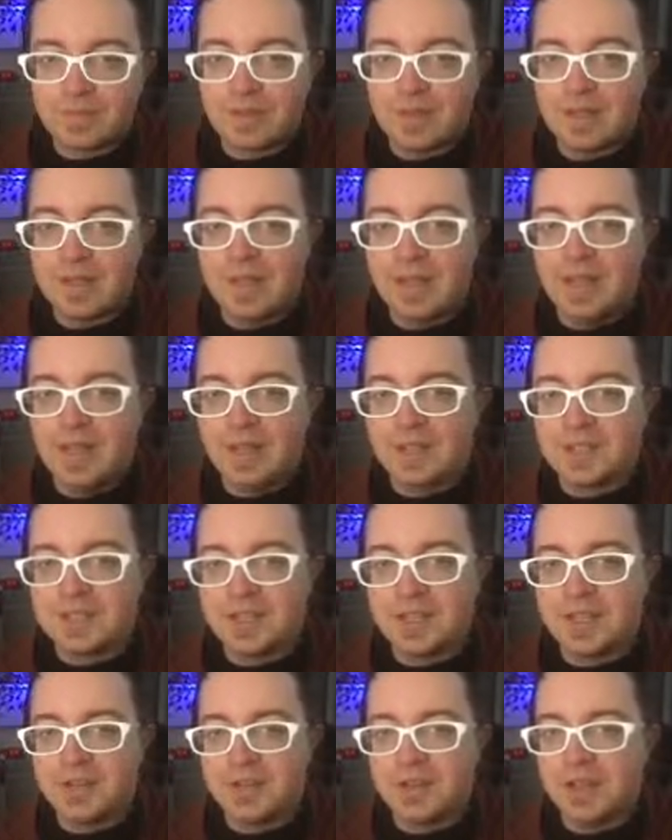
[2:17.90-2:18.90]
Hey,
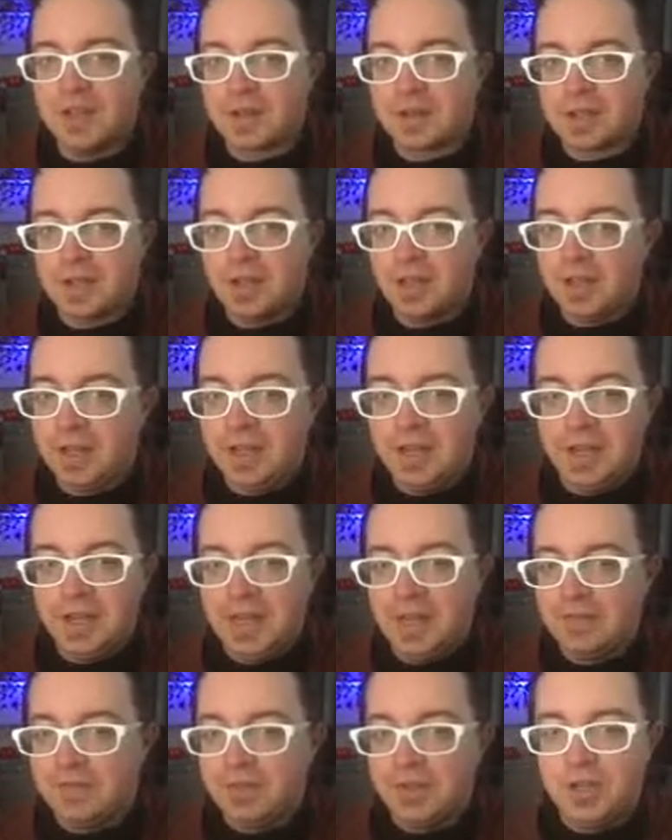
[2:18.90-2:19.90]
Alexandra. Colleen, I
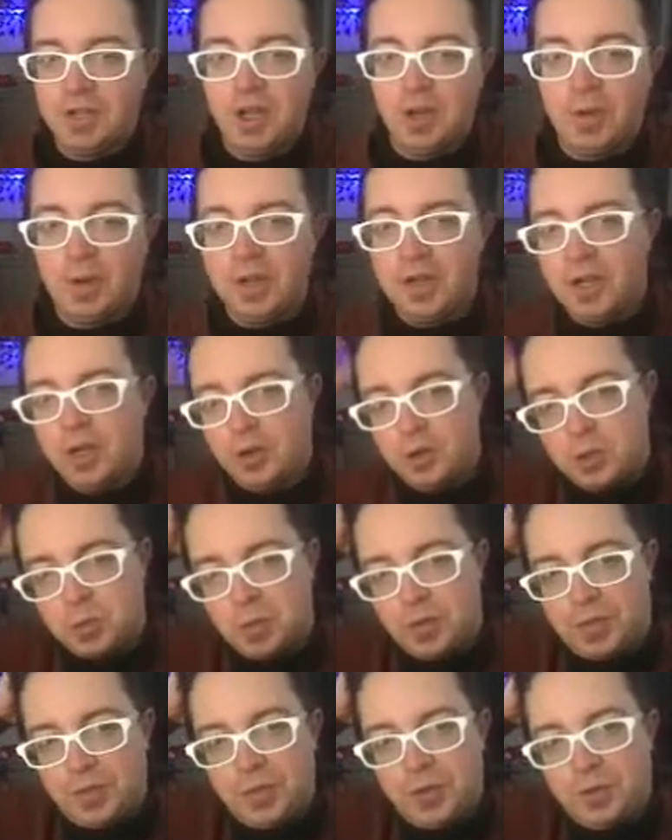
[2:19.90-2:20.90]
have no one knows
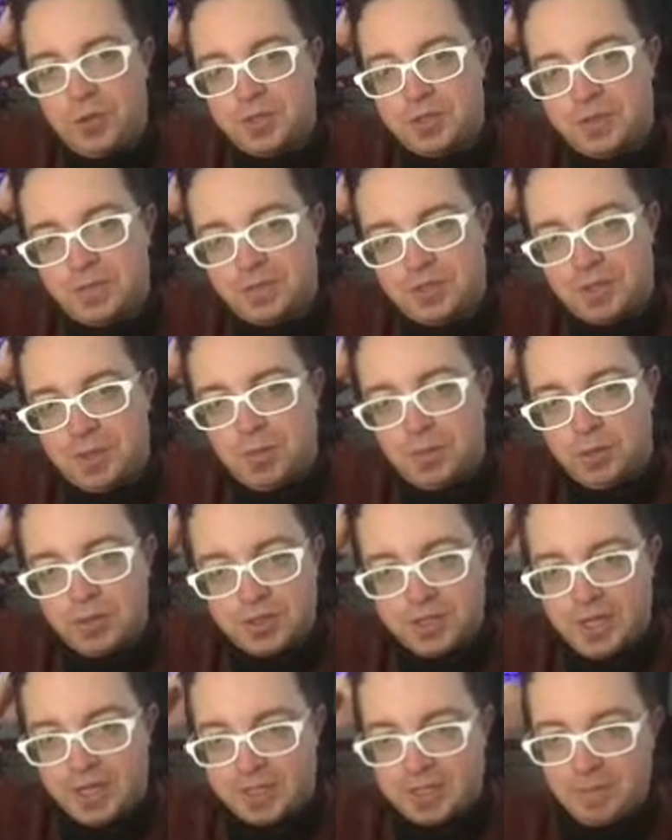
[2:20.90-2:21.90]
what those symbols
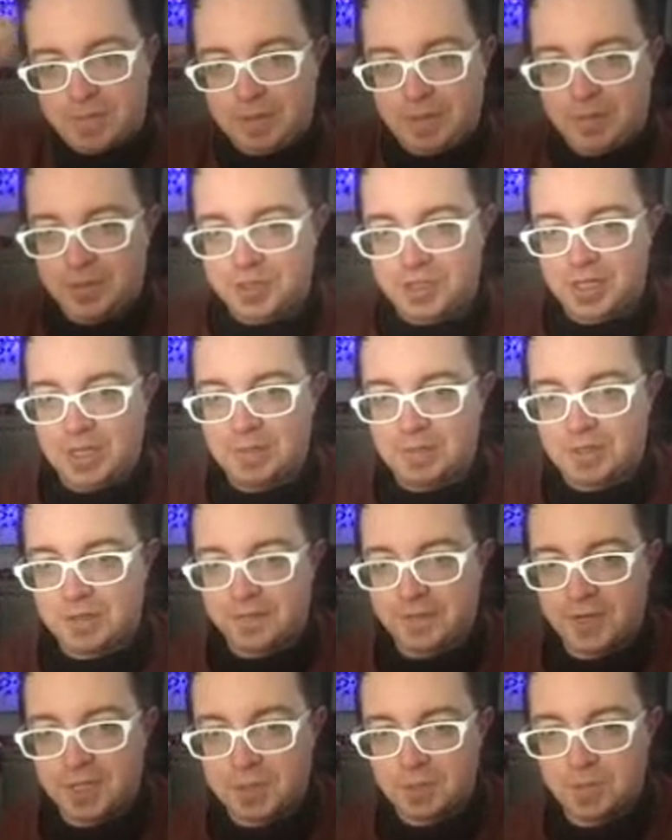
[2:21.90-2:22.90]
next to people's names in
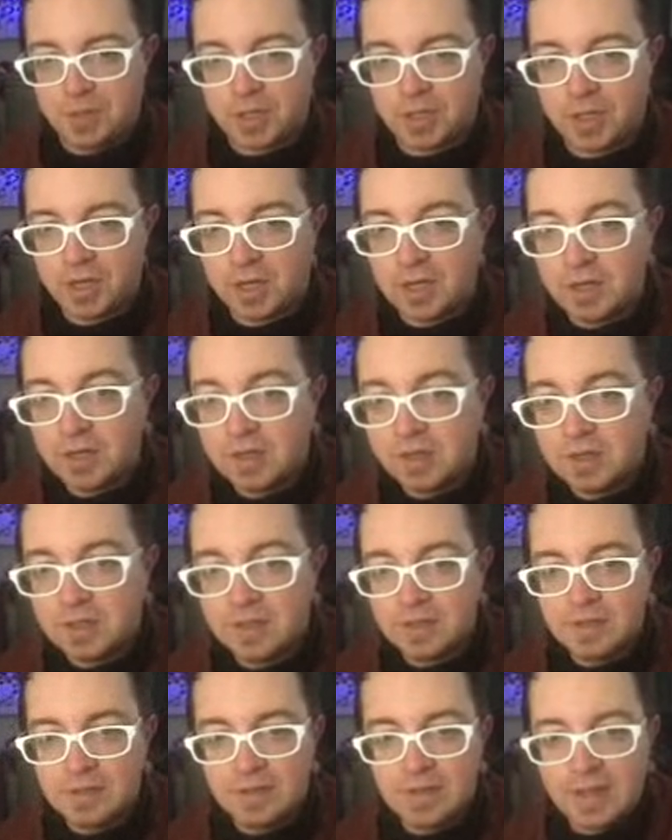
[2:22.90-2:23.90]
Facebook are.
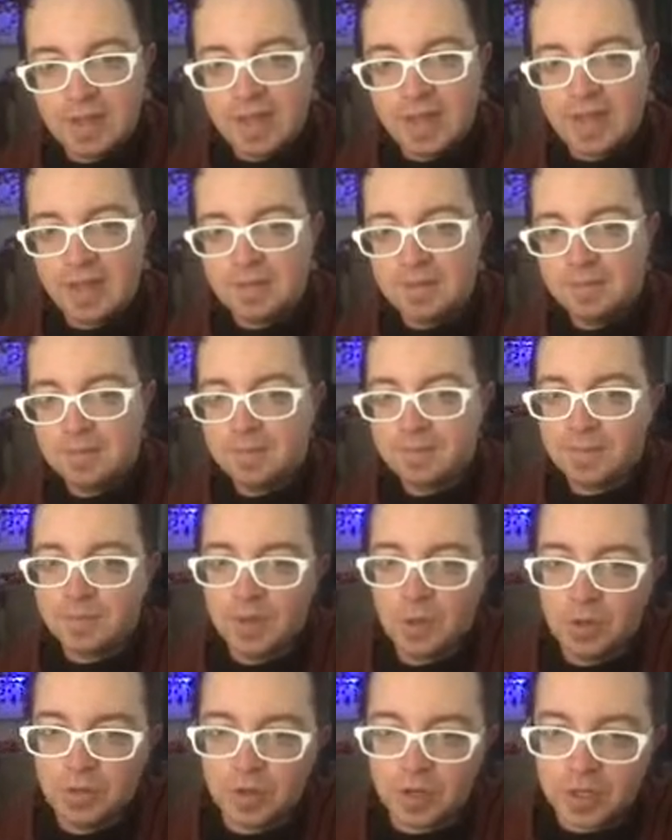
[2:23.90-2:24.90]
Hey, Ann,
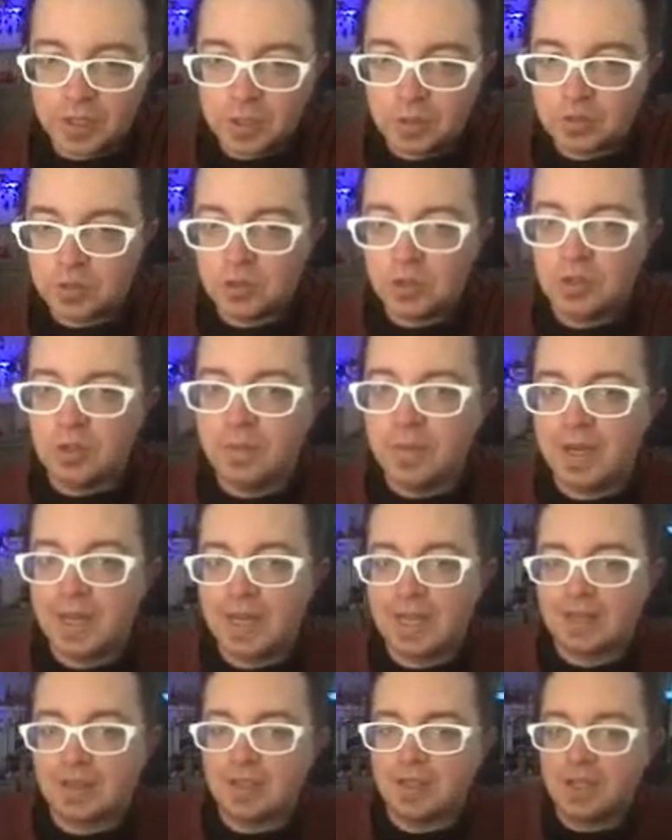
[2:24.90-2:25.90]
over on YouTube. Hey,
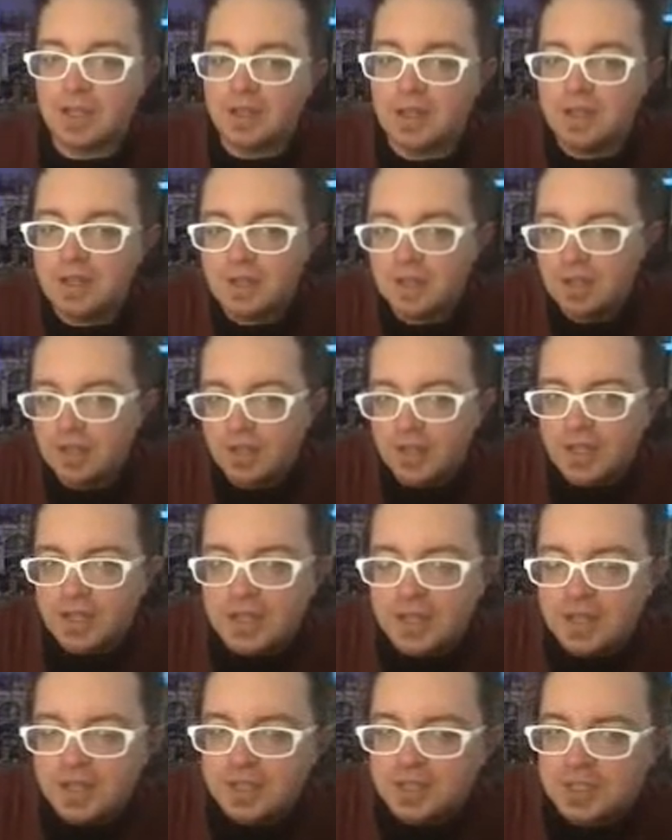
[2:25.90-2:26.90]
Kathleen.
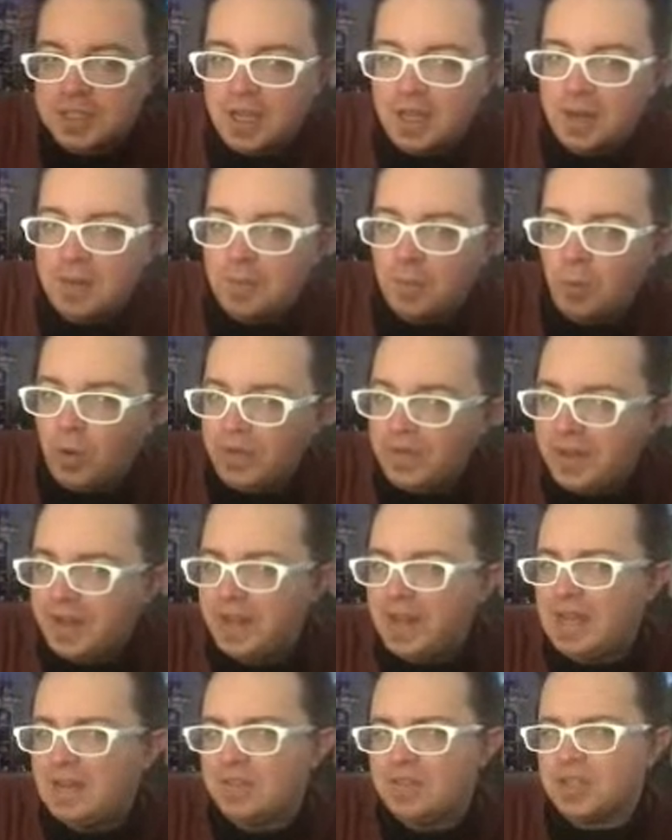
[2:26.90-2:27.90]
Ian, it's uh, one that I
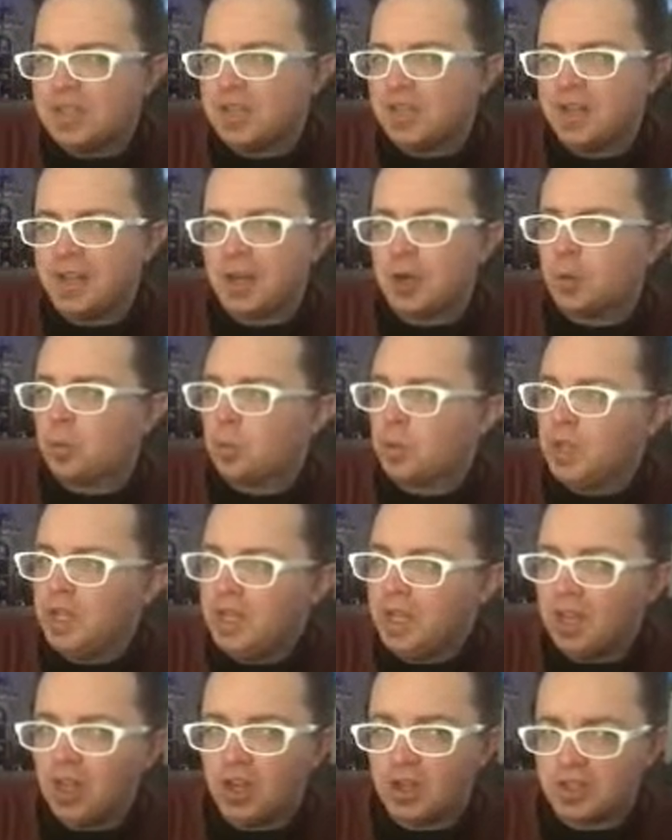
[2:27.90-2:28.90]
haven't done in a really
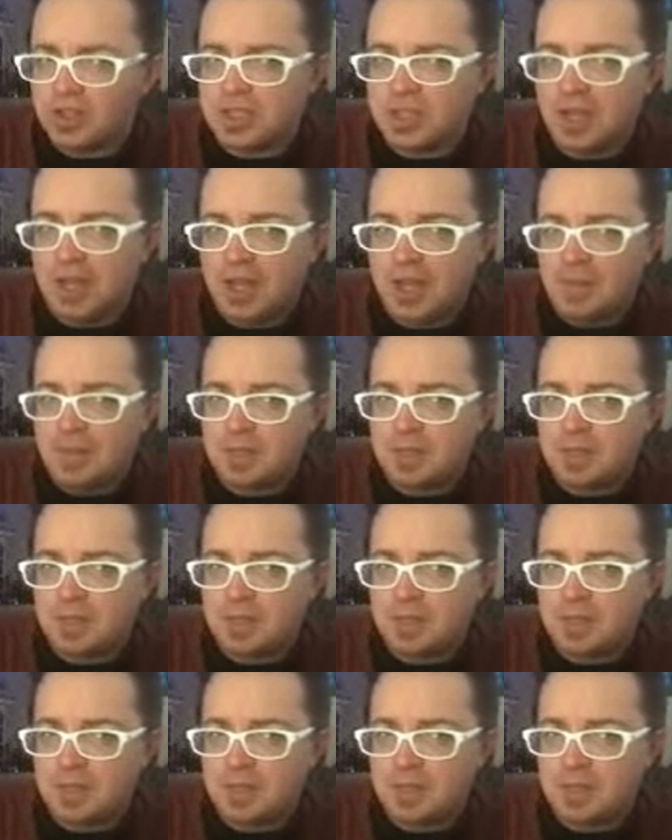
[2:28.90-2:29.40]
long time.